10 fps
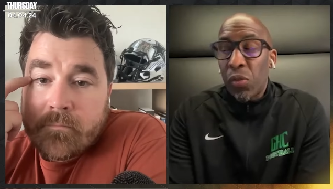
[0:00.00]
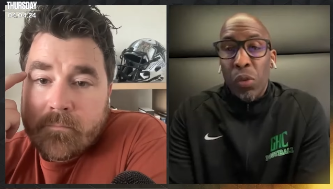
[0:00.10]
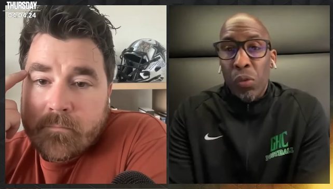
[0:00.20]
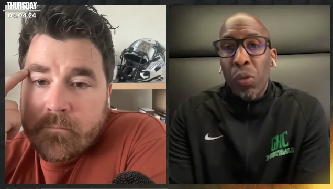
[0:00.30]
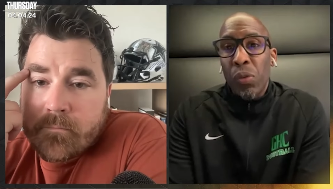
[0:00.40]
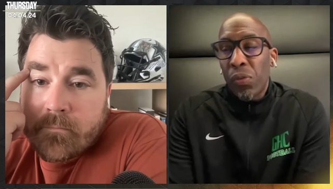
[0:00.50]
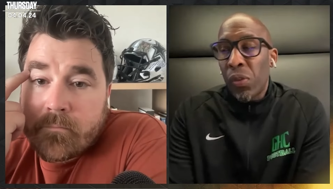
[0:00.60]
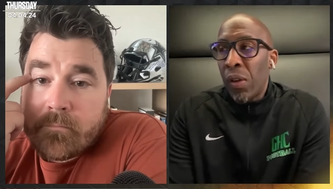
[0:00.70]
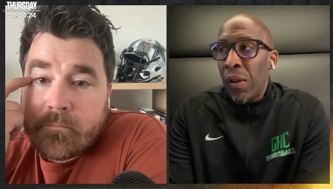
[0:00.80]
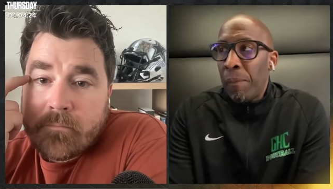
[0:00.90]
Speaker 1: through the roof.
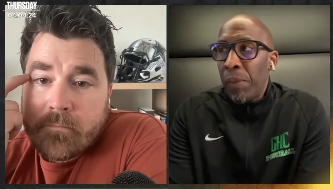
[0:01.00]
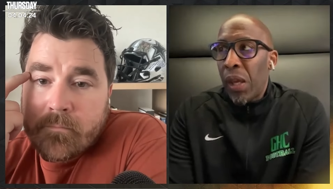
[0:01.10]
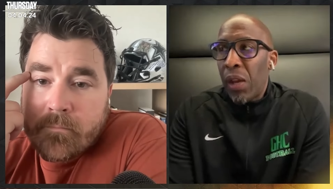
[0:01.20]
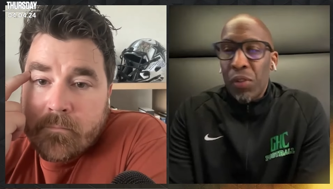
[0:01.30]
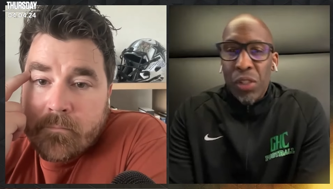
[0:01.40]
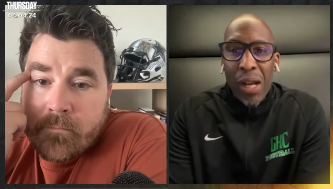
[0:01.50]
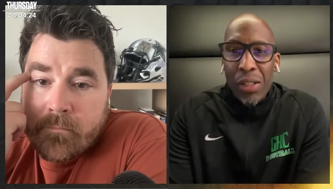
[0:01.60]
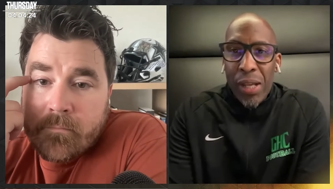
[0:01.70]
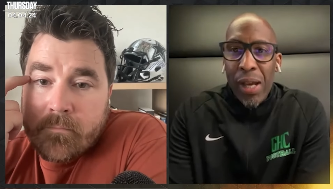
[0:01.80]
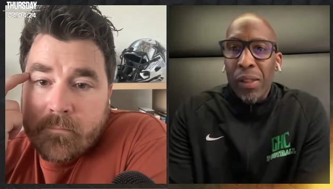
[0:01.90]
And for
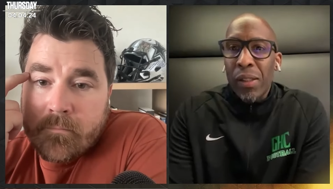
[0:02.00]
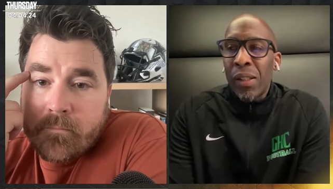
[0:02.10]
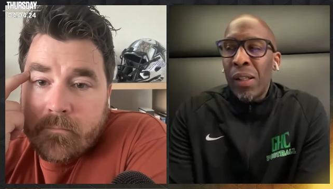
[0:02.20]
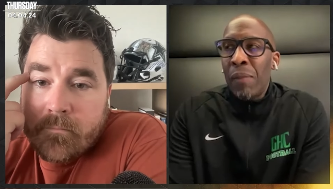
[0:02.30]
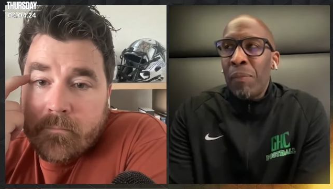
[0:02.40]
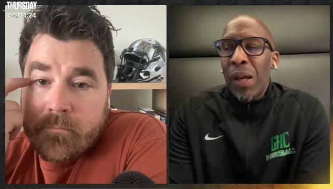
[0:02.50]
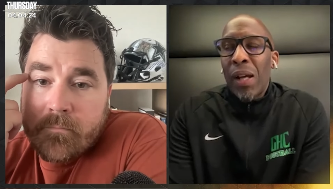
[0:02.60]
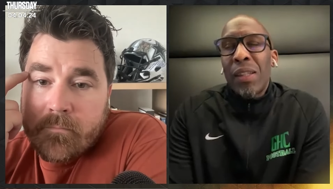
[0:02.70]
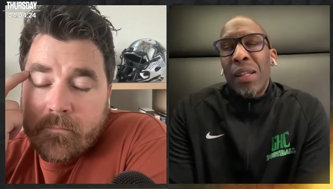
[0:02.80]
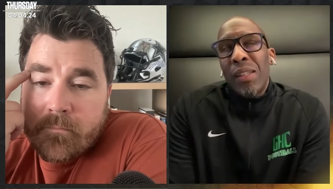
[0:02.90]
Josh Allen,
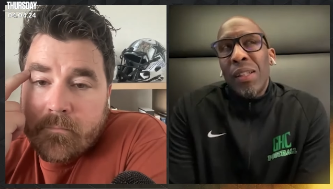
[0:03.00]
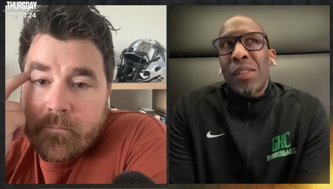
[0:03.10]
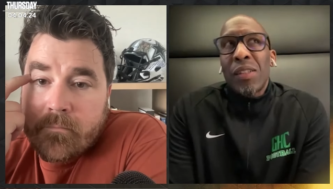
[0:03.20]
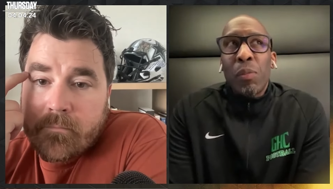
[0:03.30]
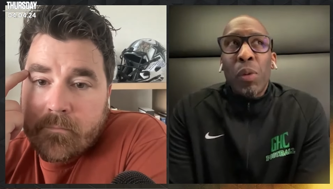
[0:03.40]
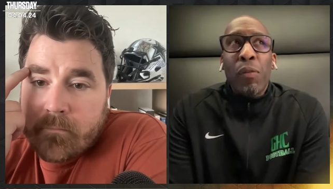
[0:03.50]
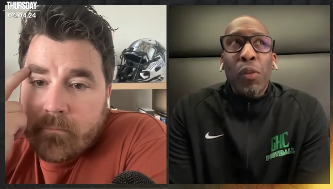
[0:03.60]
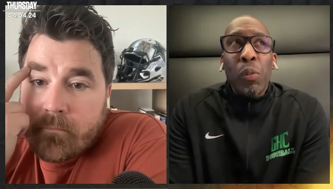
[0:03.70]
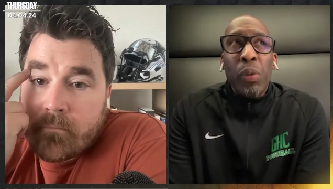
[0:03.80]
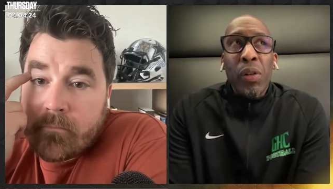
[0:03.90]
I think this is the
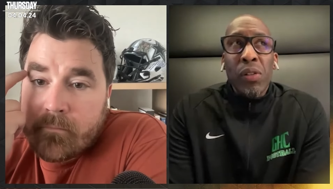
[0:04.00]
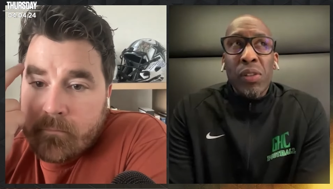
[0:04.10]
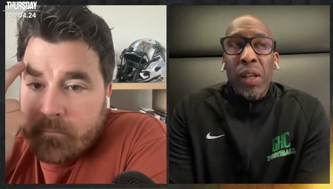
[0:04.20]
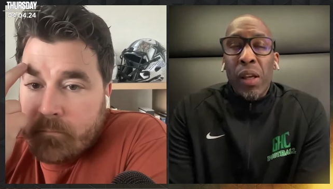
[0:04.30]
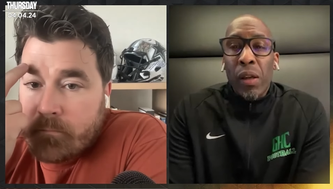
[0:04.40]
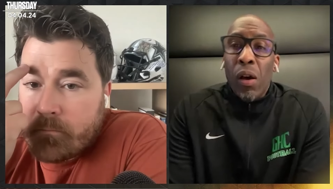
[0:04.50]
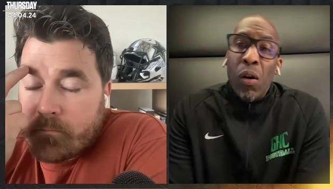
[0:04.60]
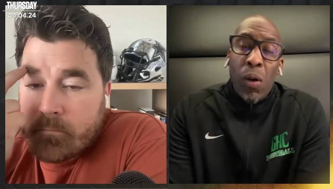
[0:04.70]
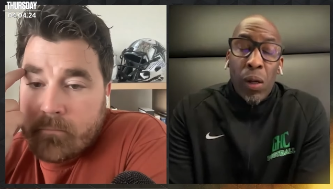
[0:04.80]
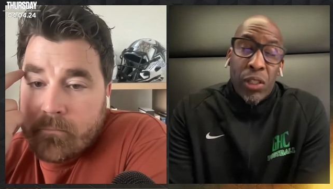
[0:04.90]
Buffalo Bills saying,
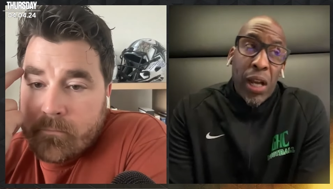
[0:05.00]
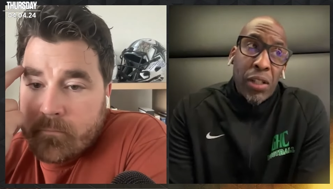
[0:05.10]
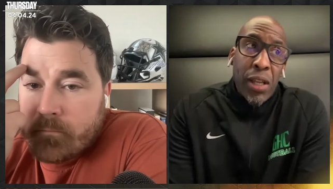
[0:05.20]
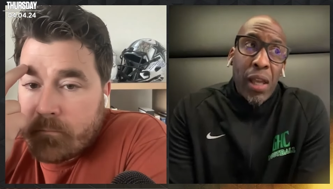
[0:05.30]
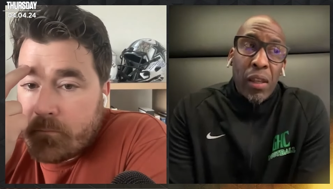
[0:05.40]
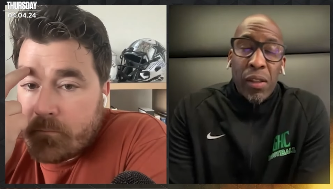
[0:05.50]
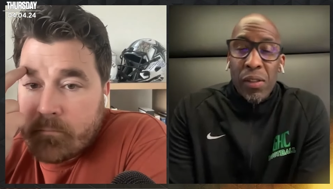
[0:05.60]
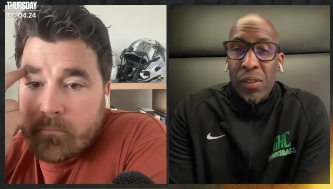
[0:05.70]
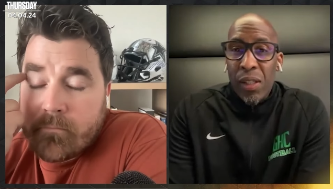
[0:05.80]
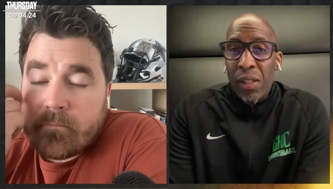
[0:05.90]
oh, Josh Allen
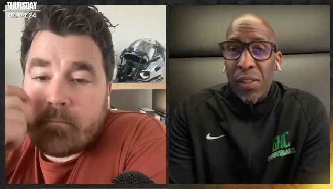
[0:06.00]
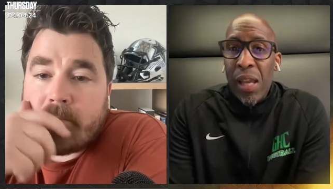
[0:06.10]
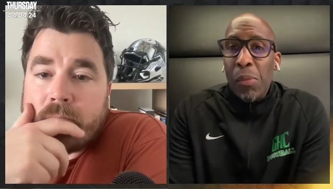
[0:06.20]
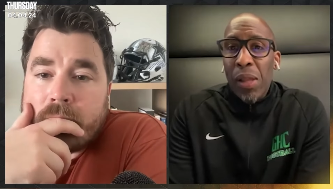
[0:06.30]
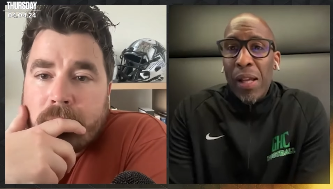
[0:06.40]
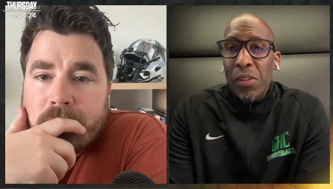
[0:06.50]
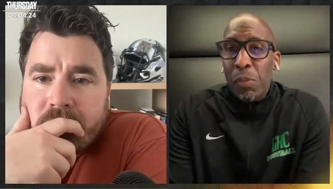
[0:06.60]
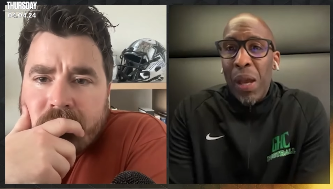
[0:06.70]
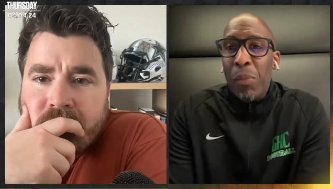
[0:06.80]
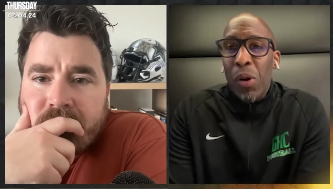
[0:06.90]
is in the same class as
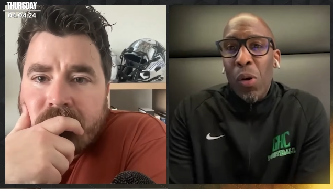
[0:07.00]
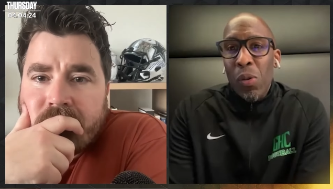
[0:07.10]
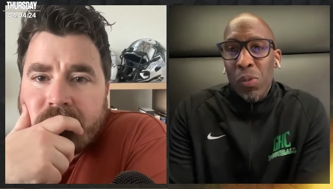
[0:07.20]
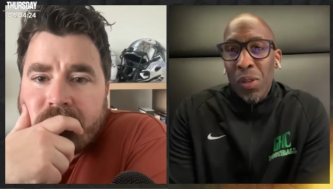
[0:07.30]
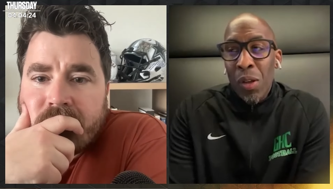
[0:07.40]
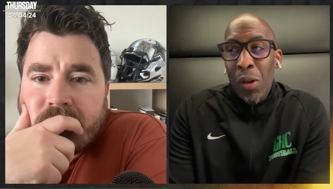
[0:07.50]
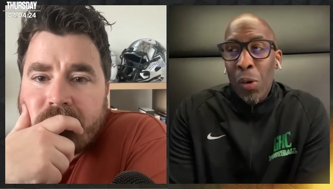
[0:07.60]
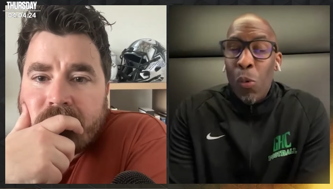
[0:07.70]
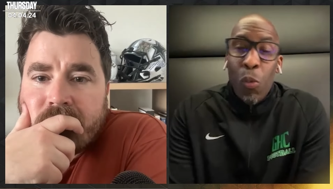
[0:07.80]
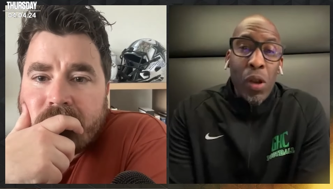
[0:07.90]
Pat Mahomes.
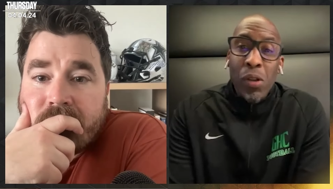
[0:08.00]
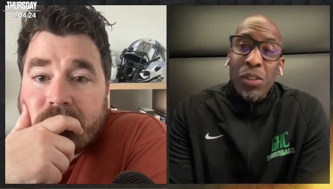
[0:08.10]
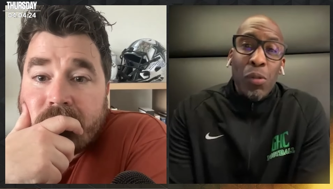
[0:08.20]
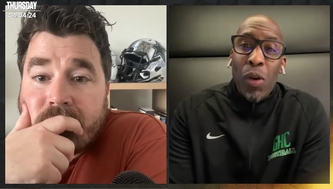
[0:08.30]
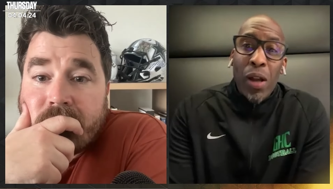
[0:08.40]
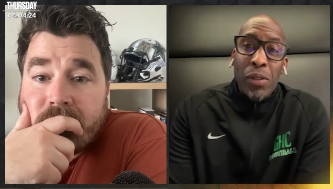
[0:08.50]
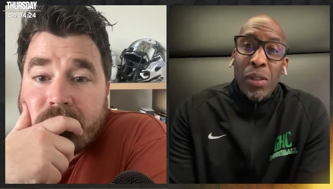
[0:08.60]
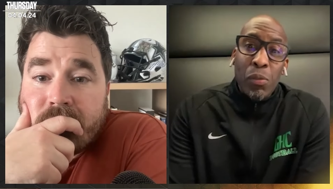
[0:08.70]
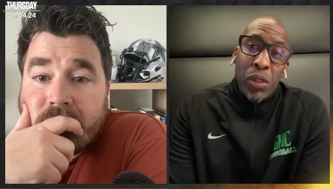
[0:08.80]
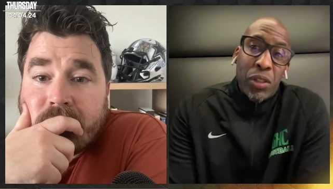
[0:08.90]
We're going to surround
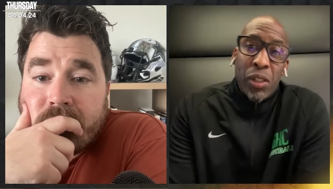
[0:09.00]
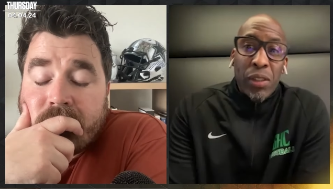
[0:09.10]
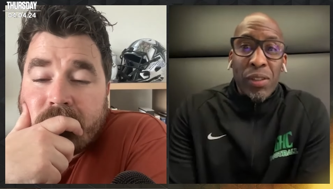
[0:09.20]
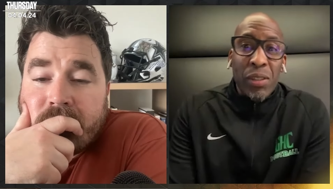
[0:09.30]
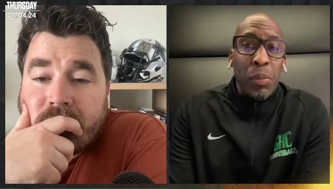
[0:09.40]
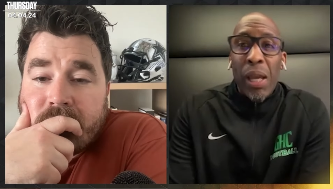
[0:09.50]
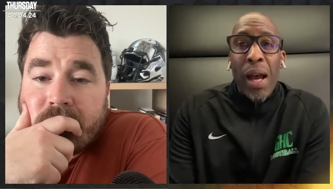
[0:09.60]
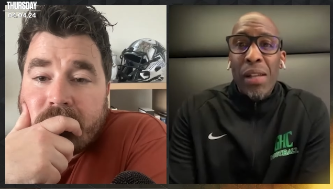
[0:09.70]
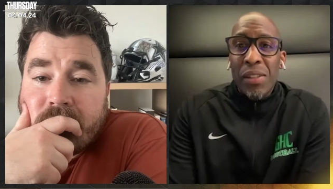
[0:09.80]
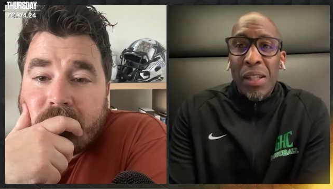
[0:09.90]
him with just some
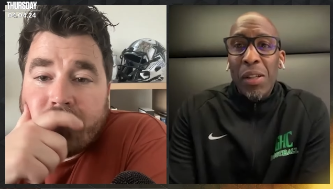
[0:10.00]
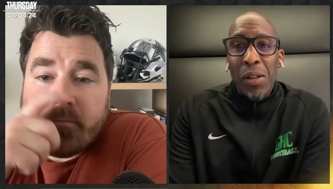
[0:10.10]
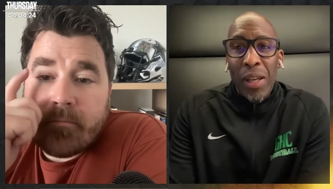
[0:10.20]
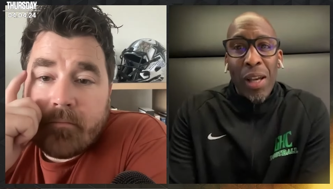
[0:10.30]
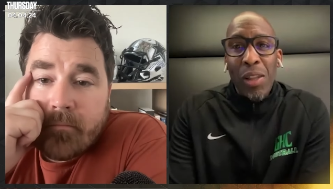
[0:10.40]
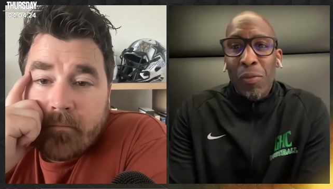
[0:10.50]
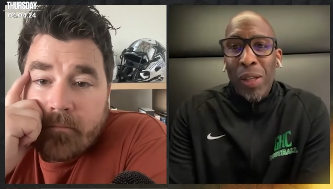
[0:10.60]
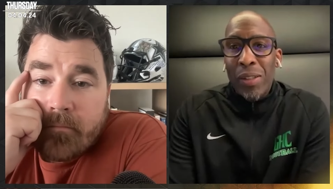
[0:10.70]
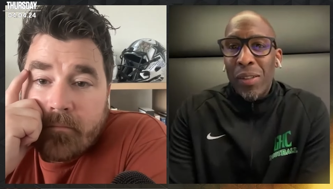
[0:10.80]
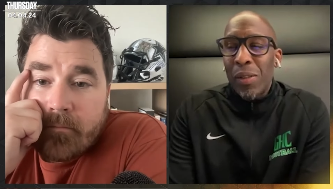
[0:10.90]
guys, and he'll
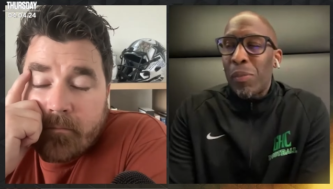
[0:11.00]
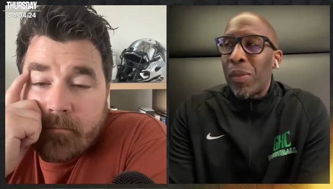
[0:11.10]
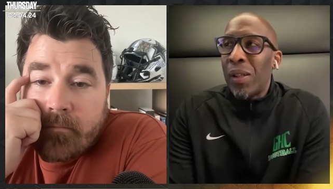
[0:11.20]
elevate them.